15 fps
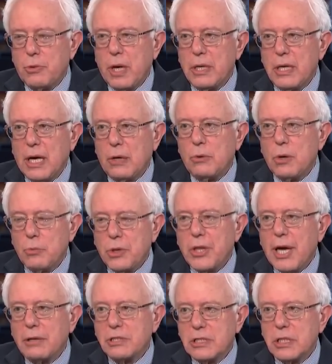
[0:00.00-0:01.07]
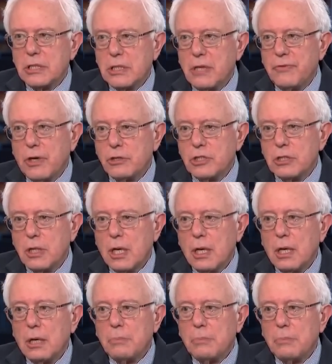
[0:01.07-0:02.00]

through right now without 60 votes